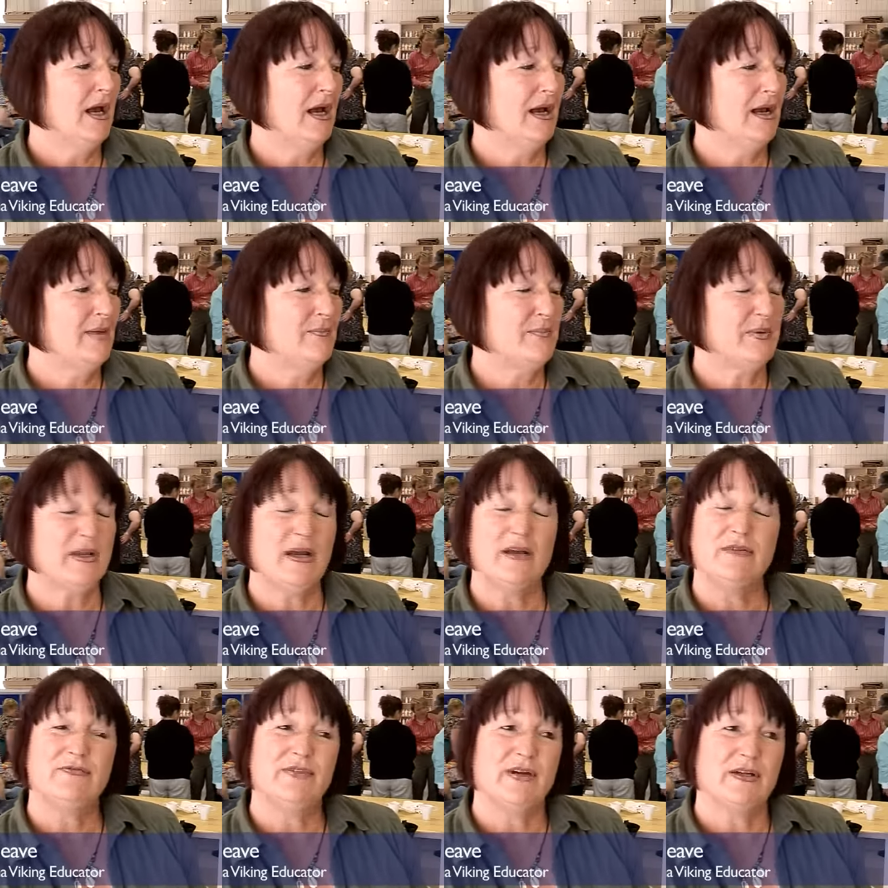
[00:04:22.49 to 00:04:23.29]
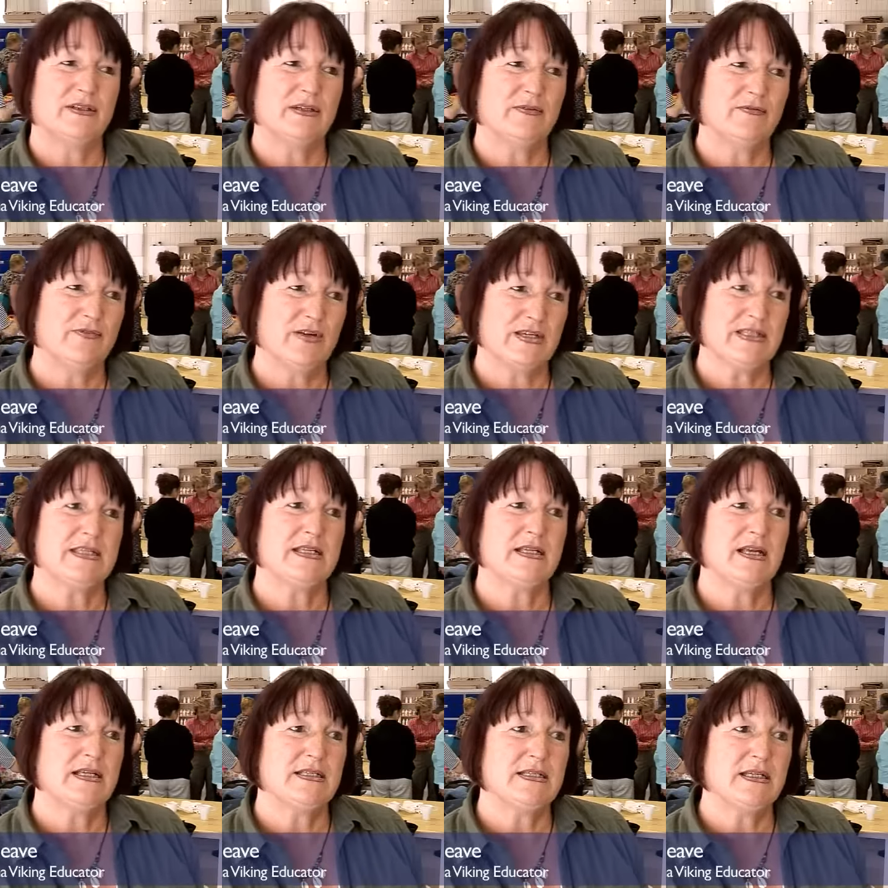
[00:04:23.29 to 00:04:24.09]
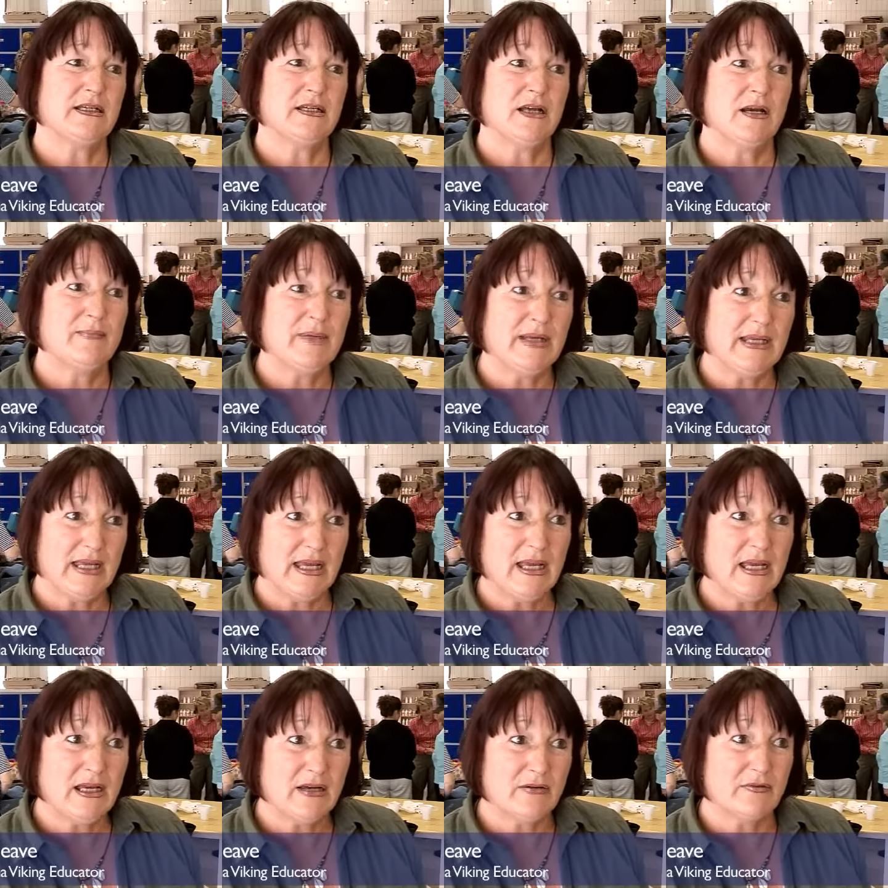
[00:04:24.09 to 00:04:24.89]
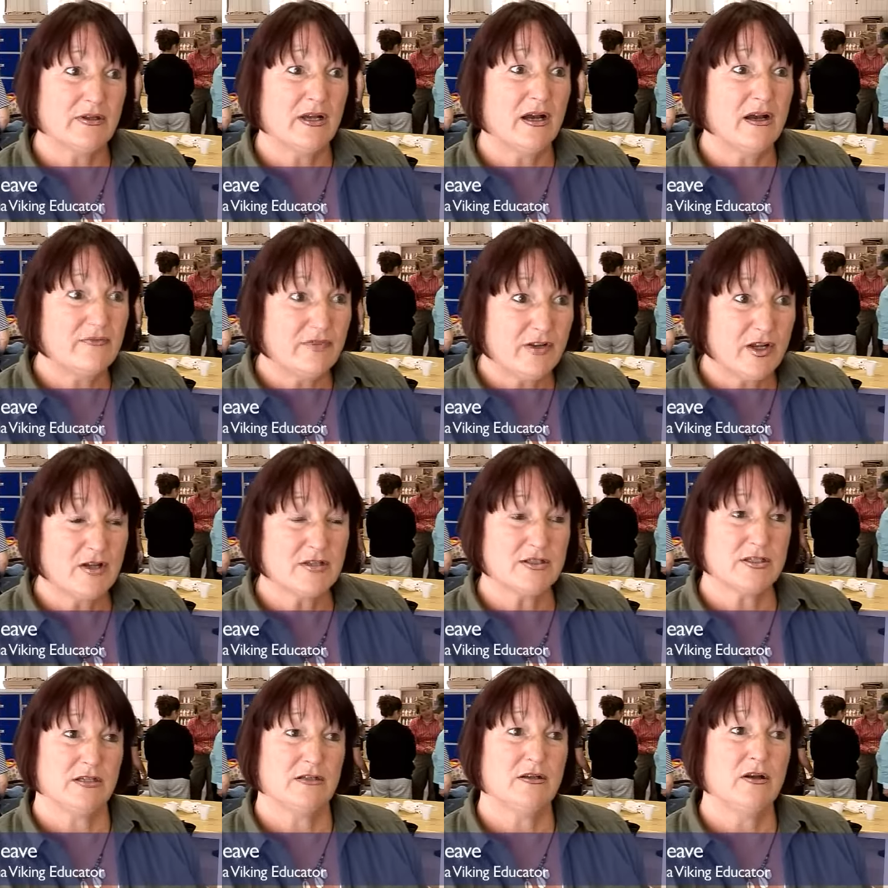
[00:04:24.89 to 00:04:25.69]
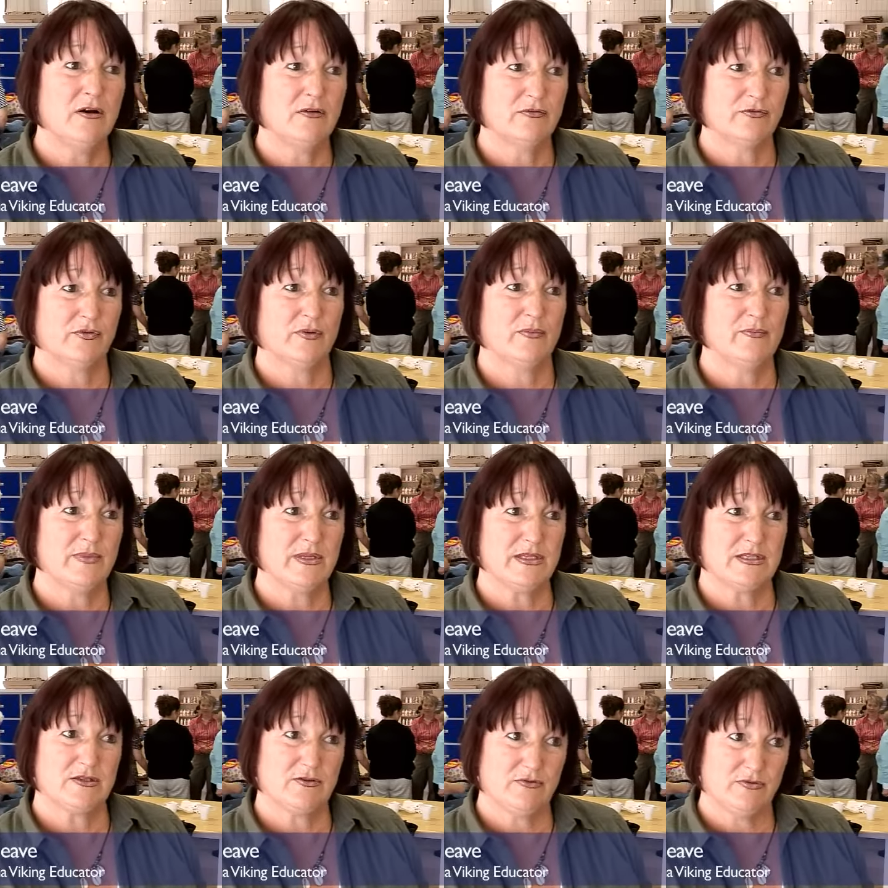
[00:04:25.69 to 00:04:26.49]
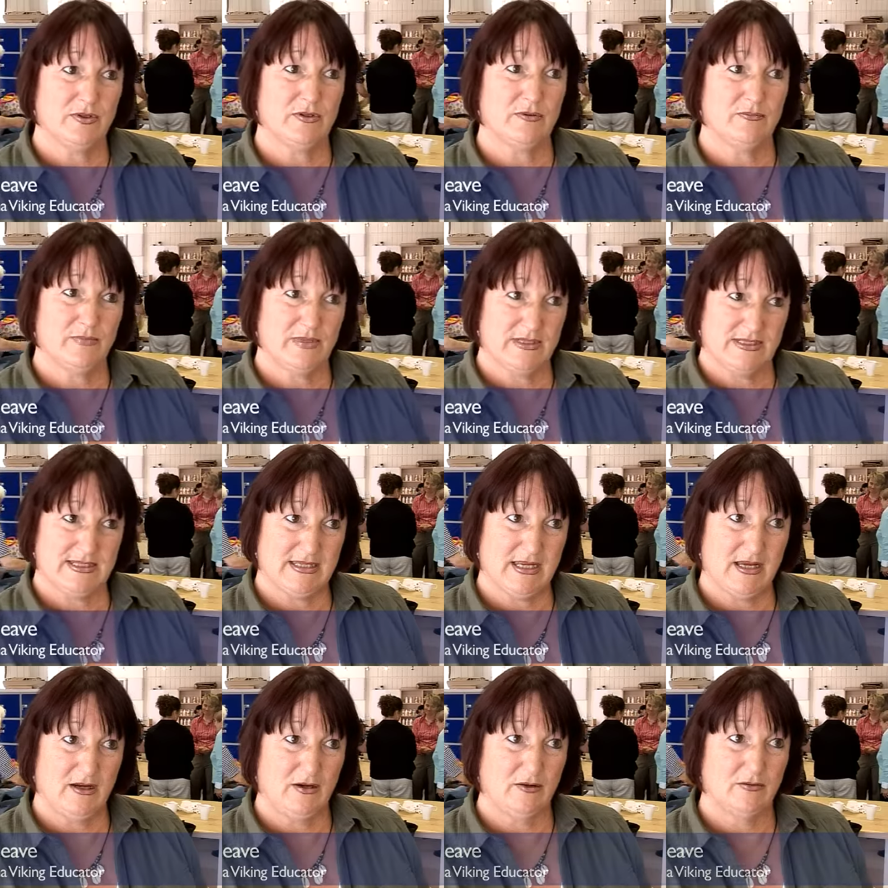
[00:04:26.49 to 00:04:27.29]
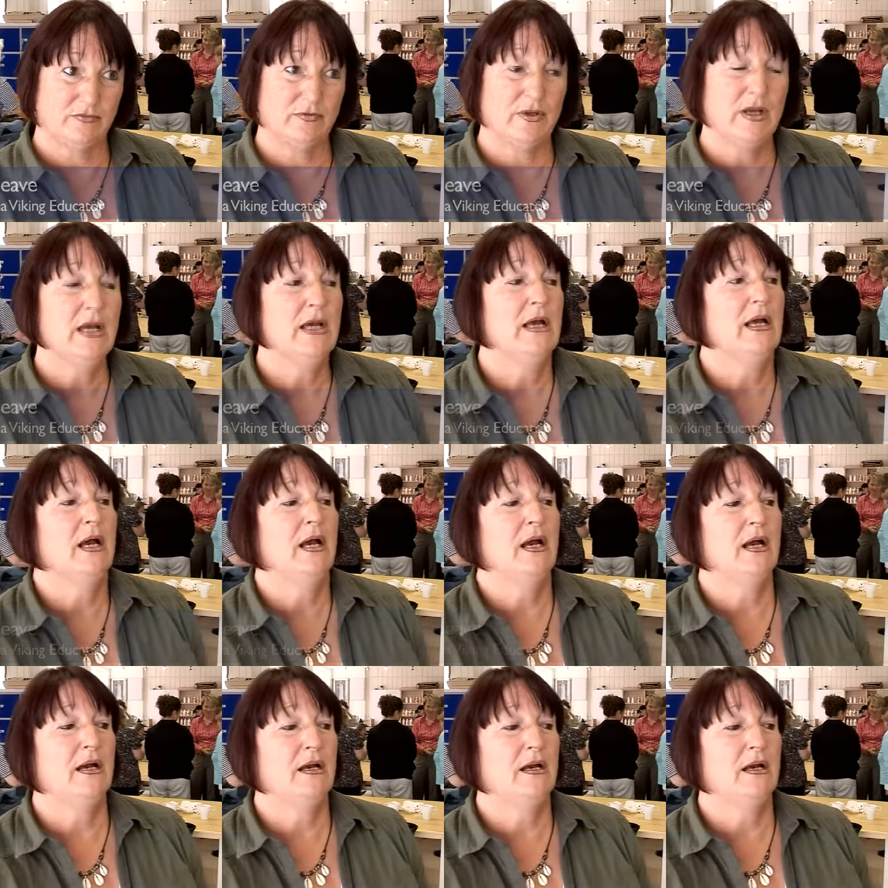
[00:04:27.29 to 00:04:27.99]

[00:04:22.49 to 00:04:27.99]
uh, but I found it fascinating coming here and I've learnt a lot from this group myself.